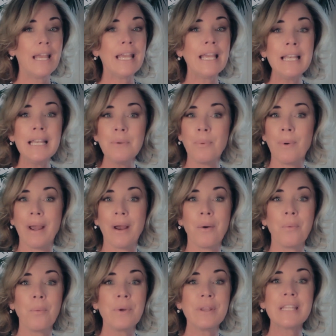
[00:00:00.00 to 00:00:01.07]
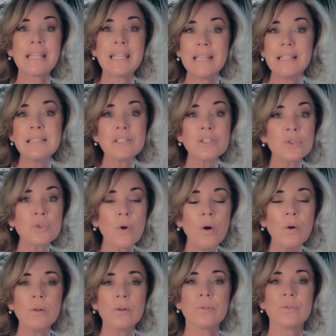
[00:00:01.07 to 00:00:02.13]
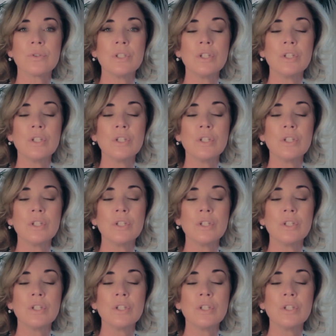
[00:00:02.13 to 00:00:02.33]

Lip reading: anywhere with the kids and strollers.